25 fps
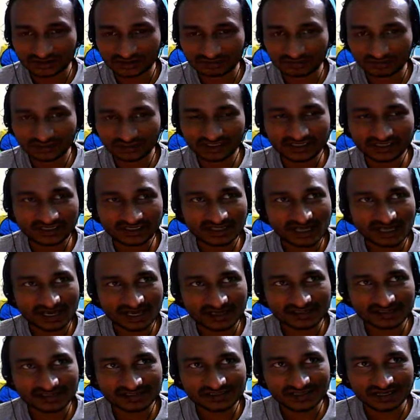The
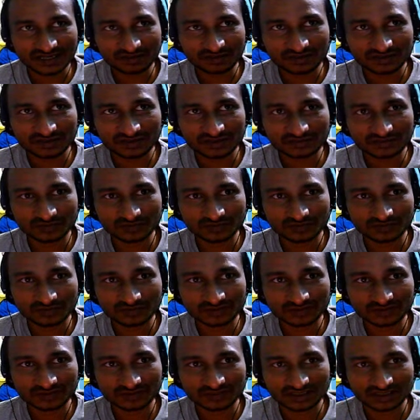last time we
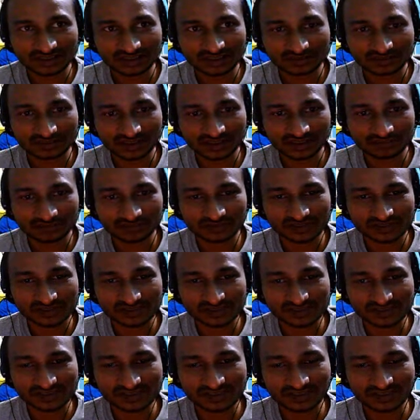spoke to him, it was the
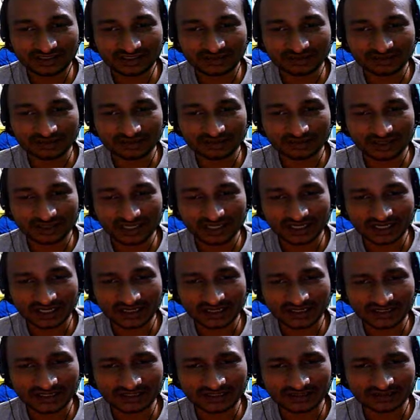CEO
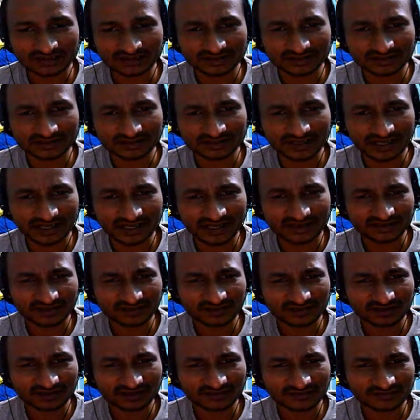and head
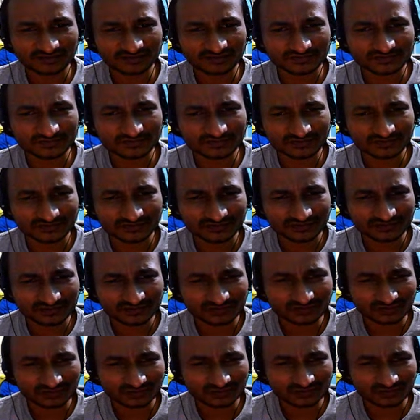of
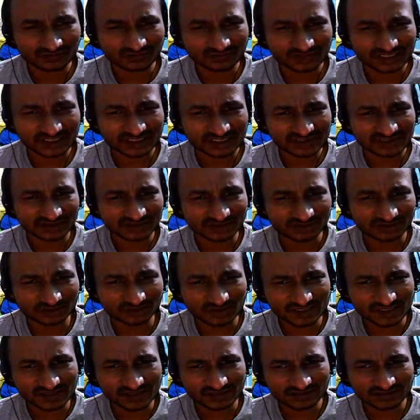research,
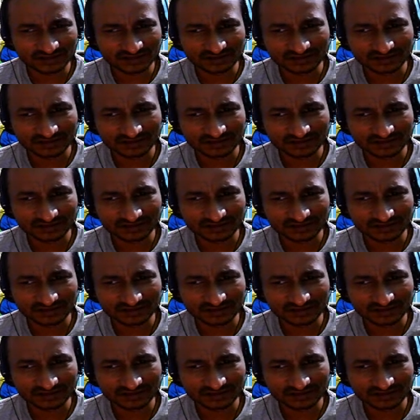was it?